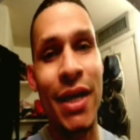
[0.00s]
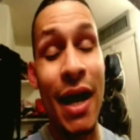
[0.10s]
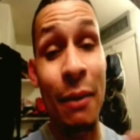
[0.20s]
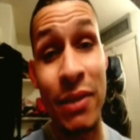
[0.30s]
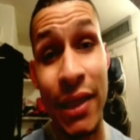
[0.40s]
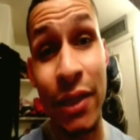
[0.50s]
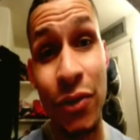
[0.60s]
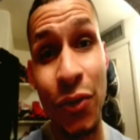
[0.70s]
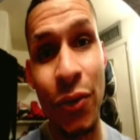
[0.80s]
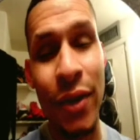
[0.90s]
Stay
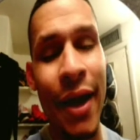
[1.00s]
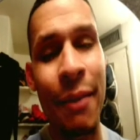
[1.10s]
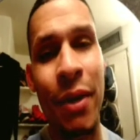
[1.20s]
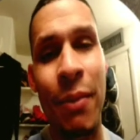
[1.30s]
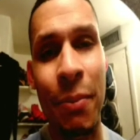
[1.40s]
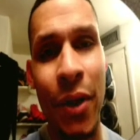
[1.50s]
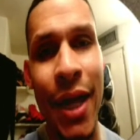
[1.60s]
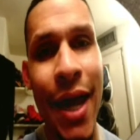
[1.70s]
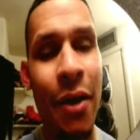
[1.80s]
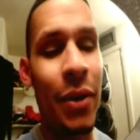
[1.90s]
tuned. I am going to be putting
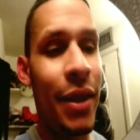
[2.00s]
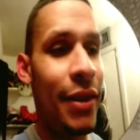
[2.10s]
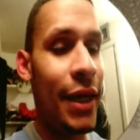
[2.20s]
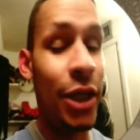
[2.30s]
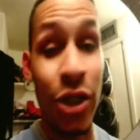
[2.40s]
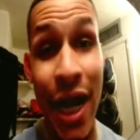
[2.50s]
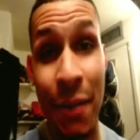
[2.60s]
out the drag